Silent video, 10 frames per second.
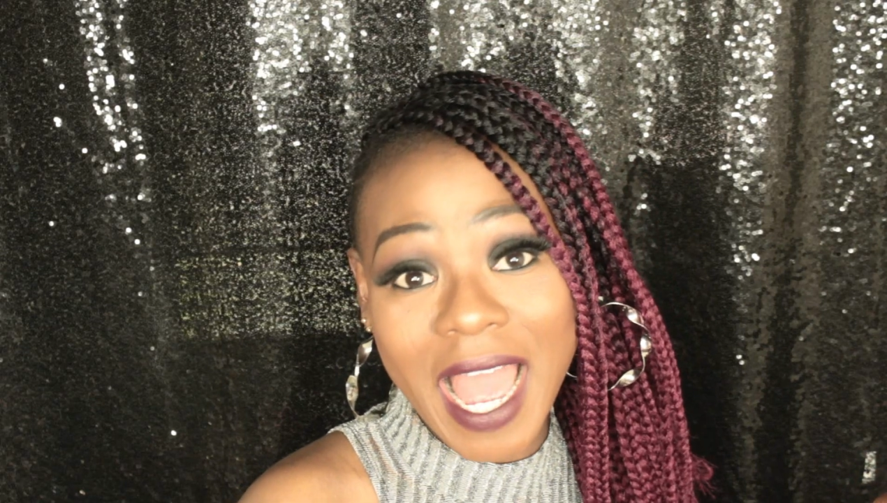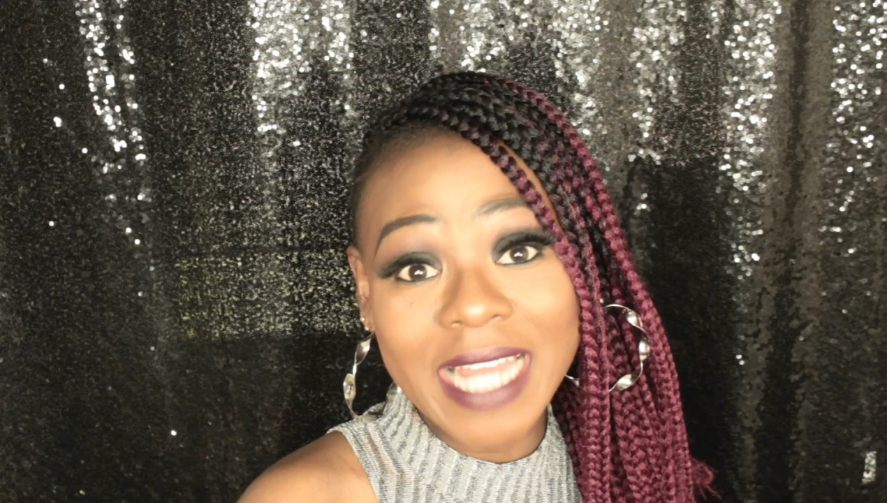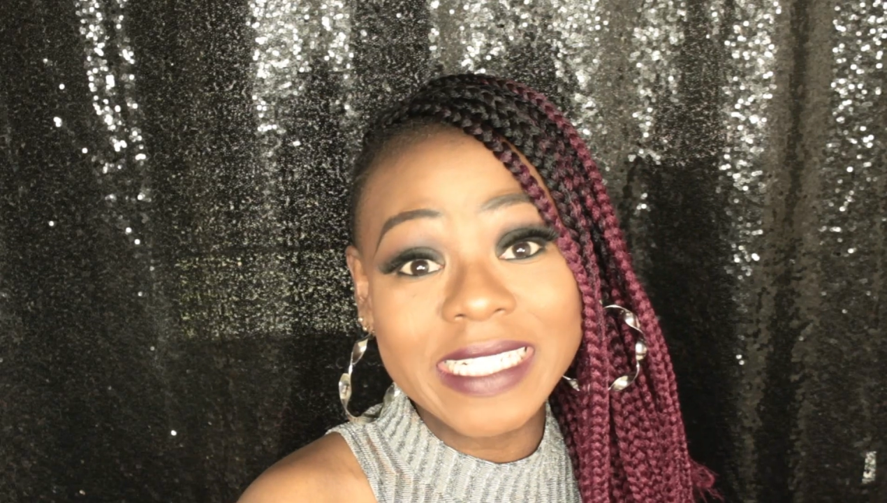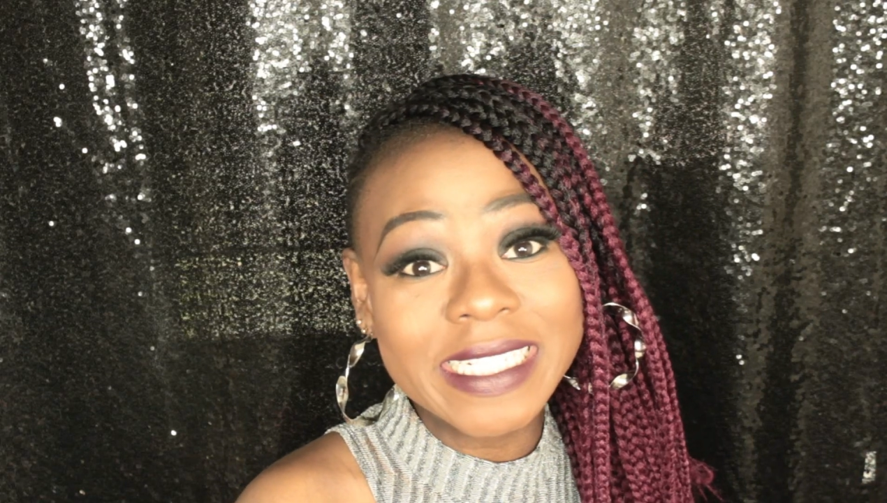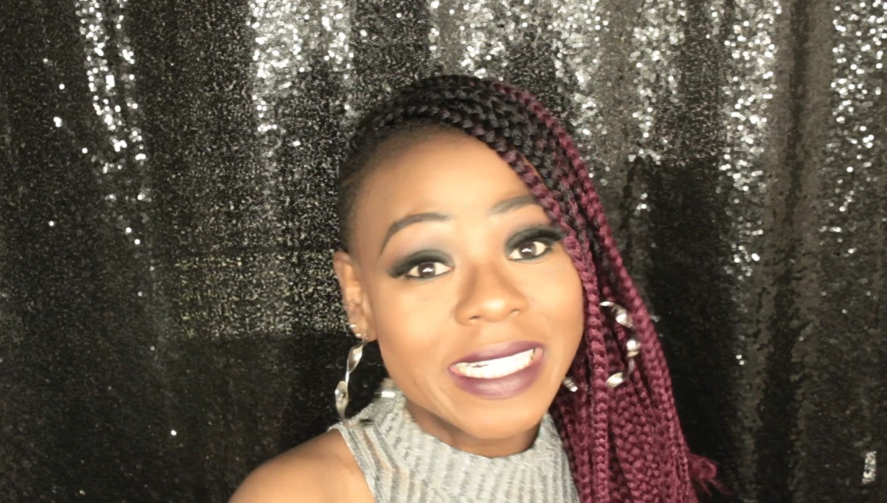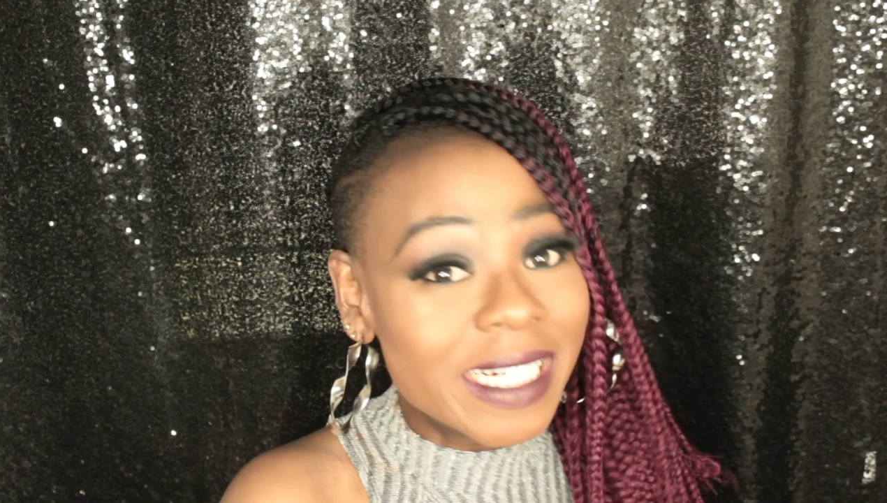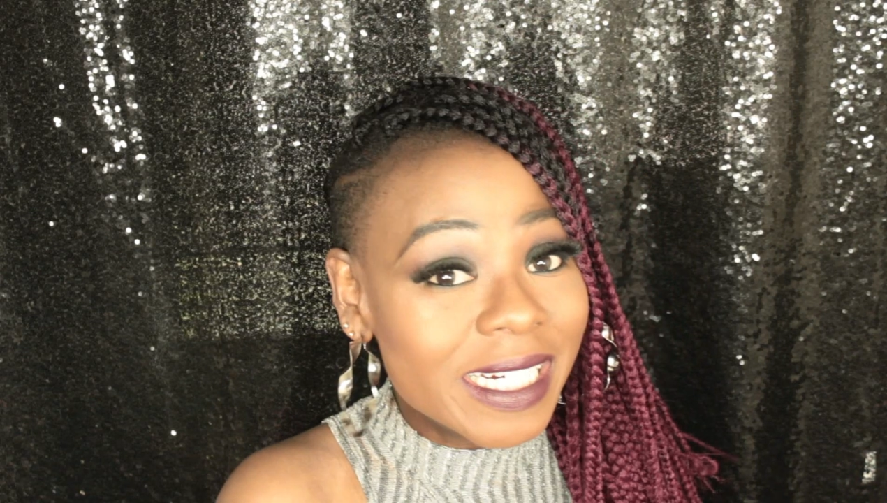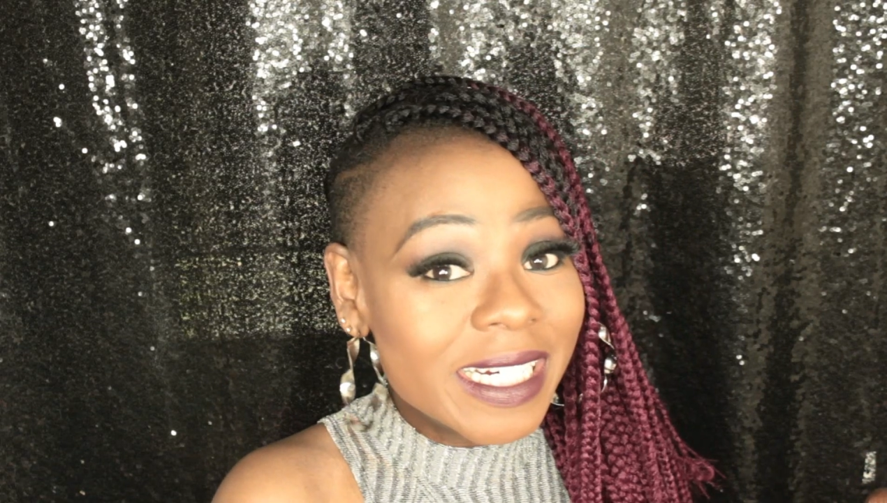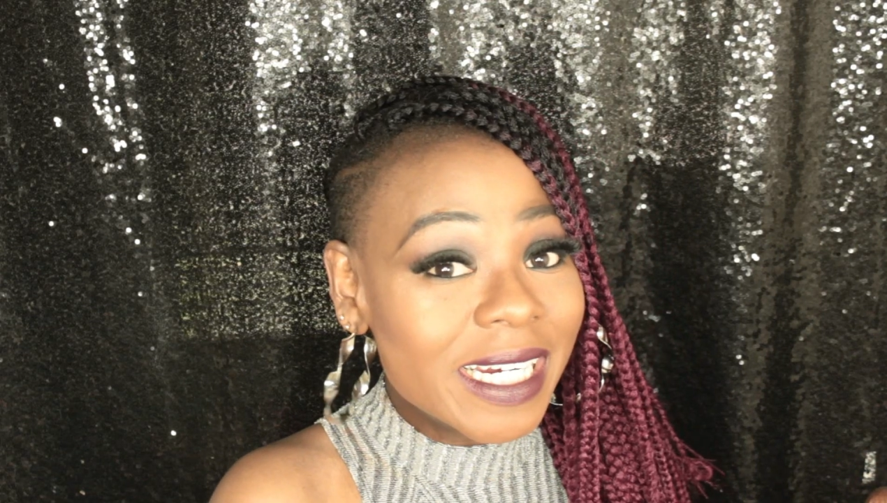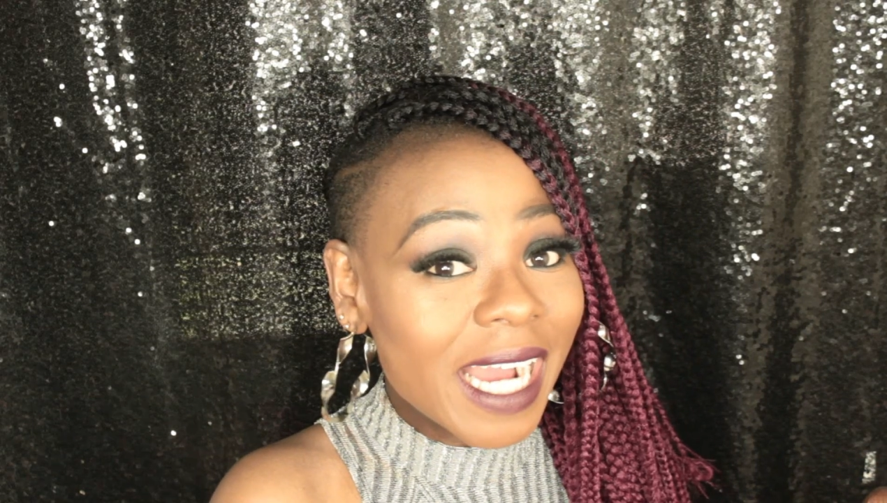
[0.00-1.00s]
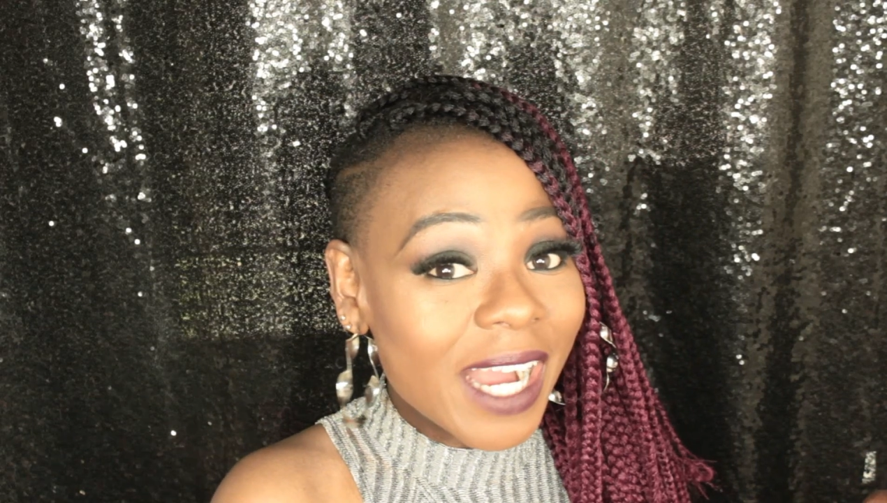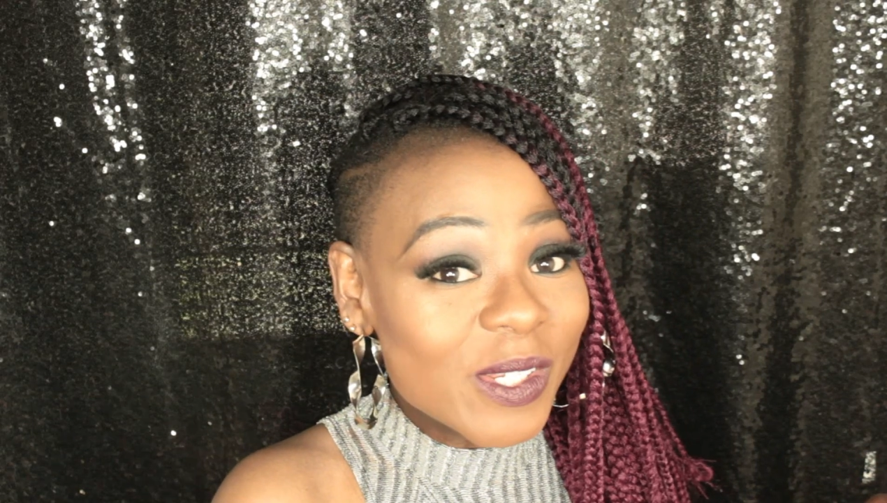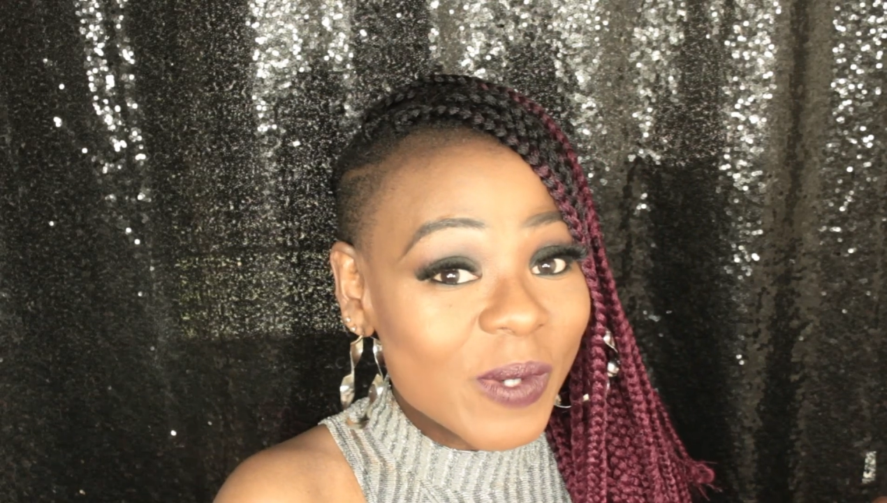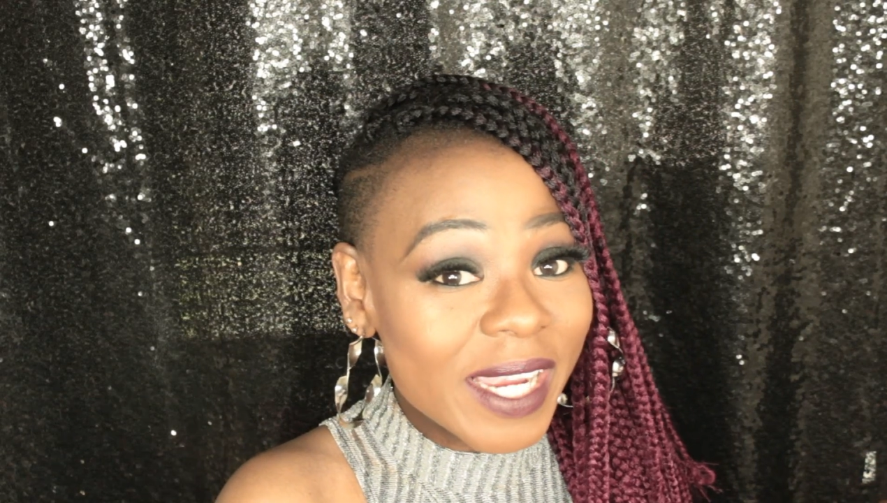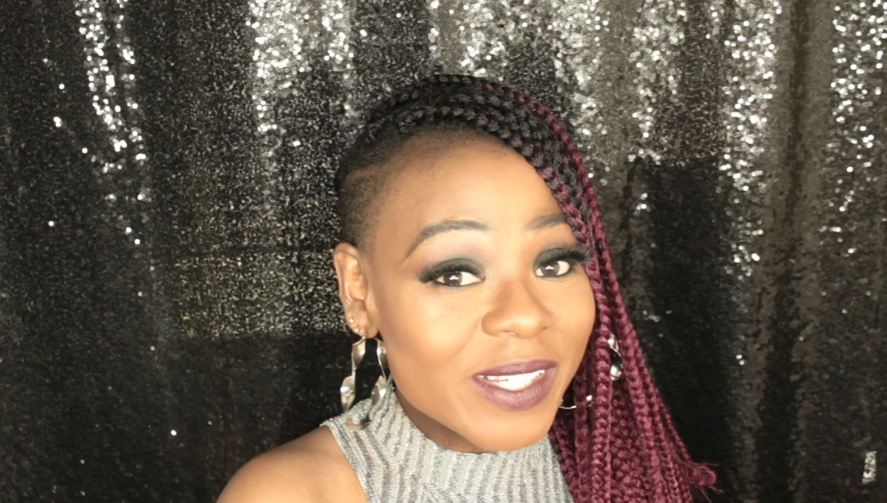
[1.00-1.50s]
And how
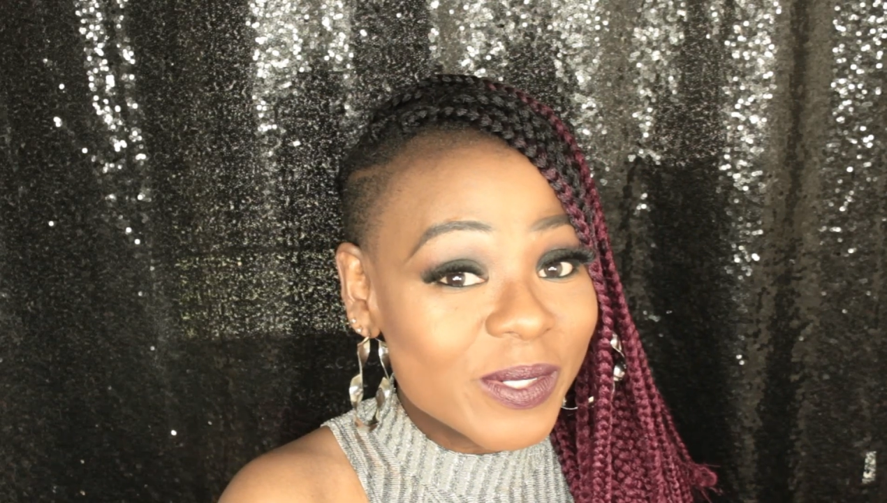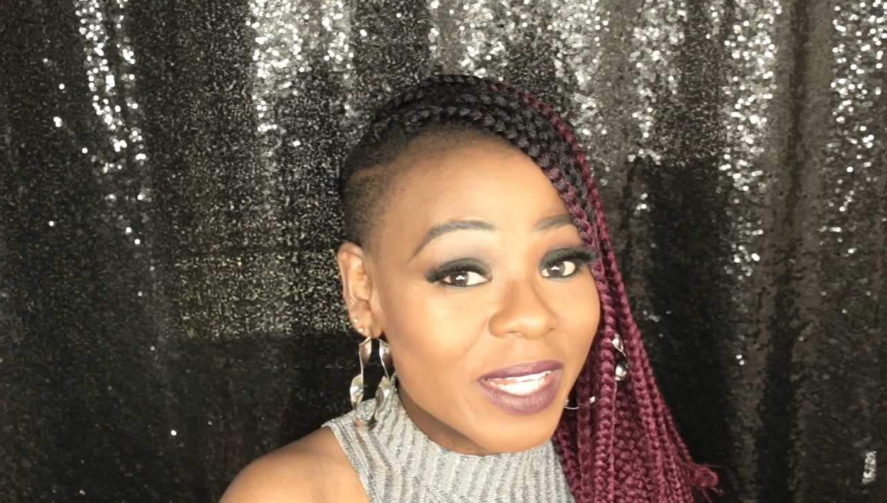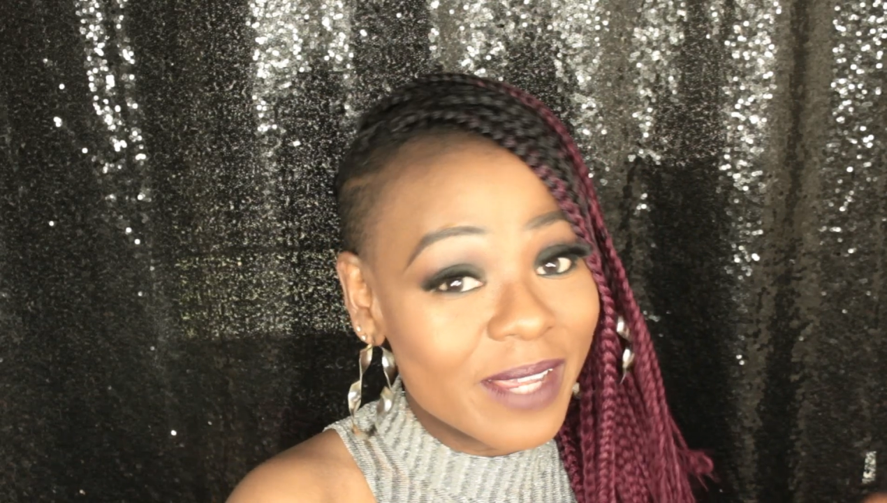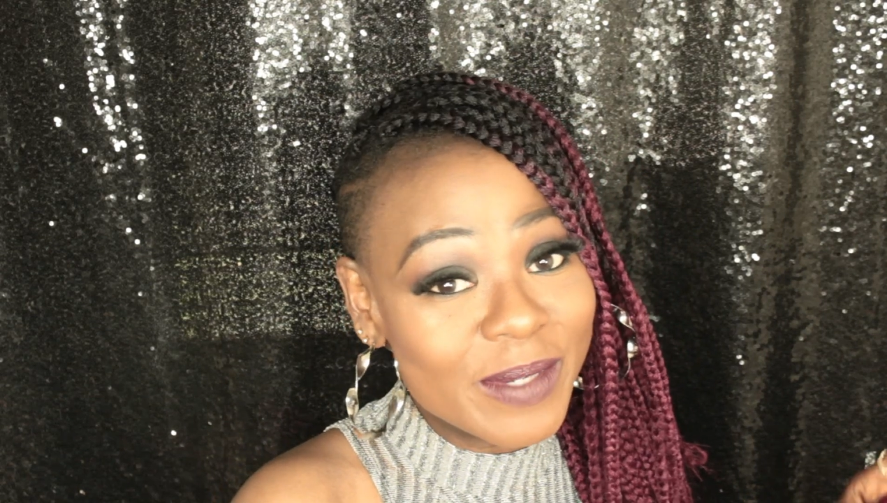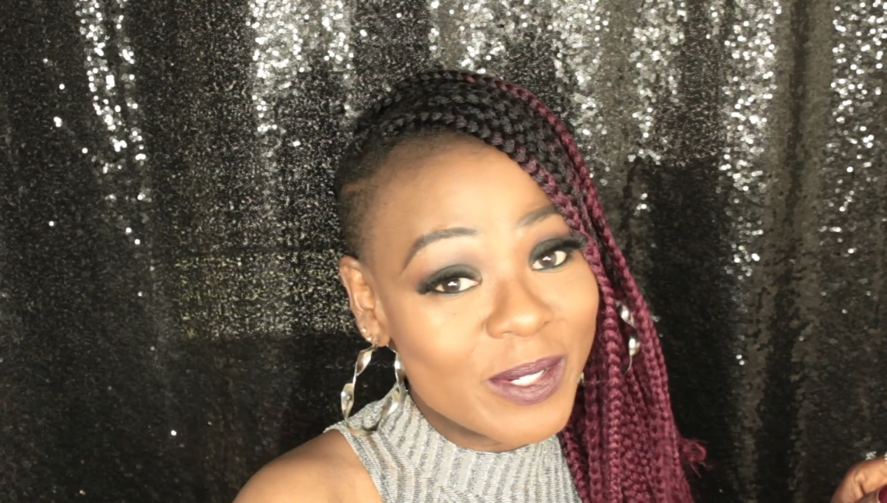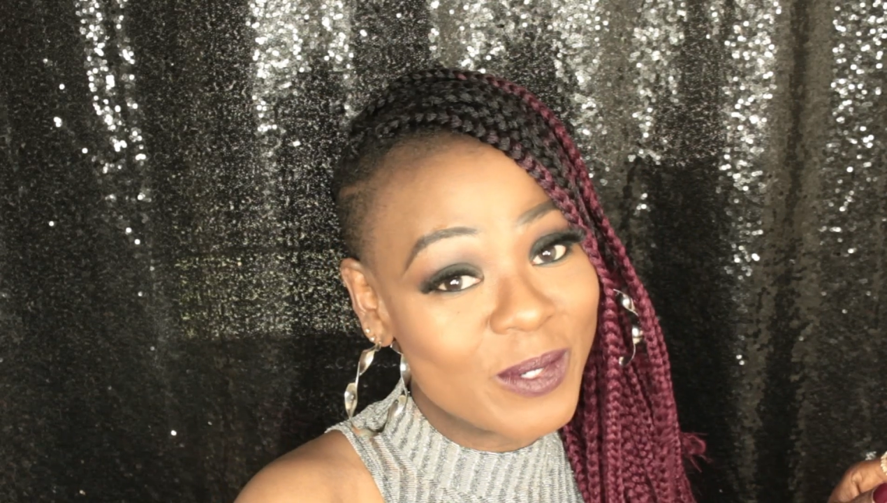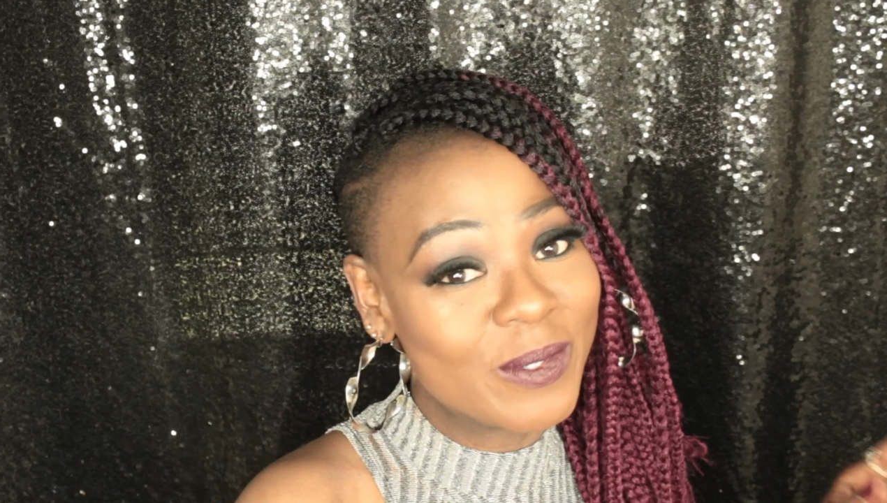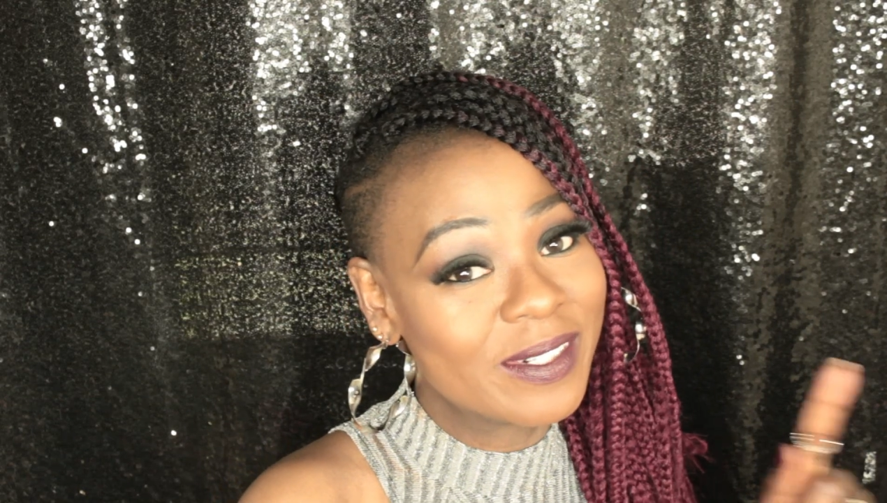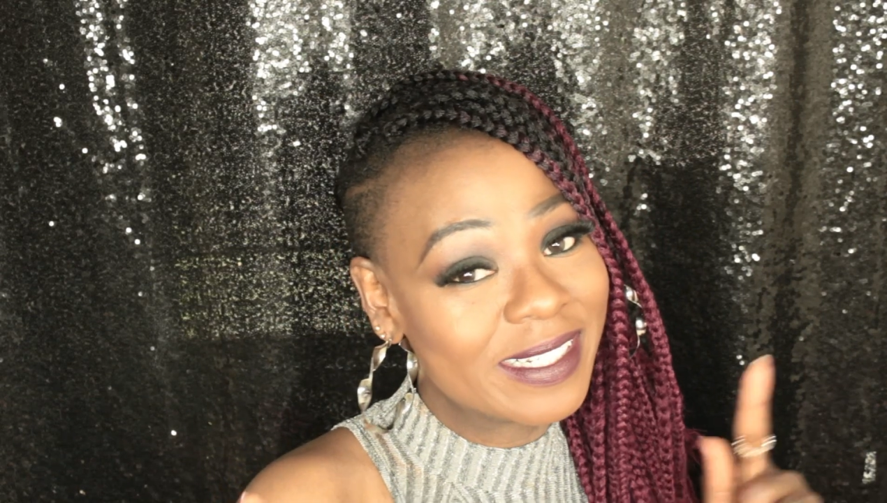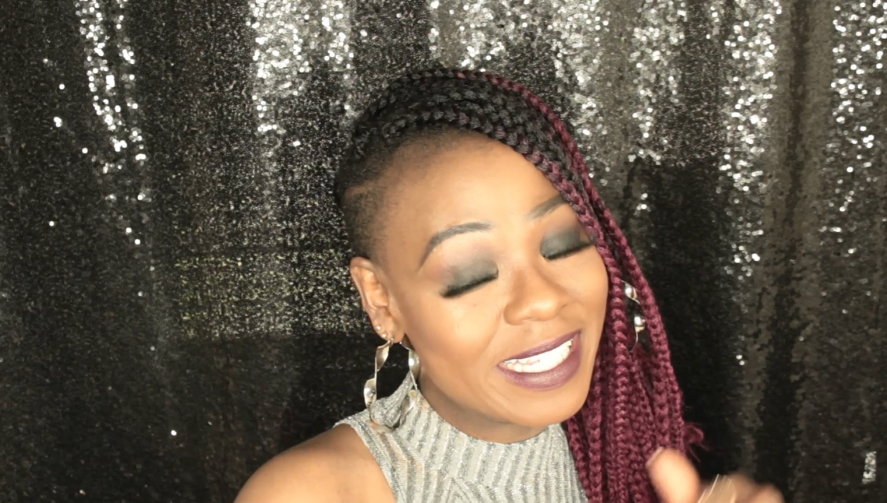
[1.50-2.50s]
do I do? Let me know.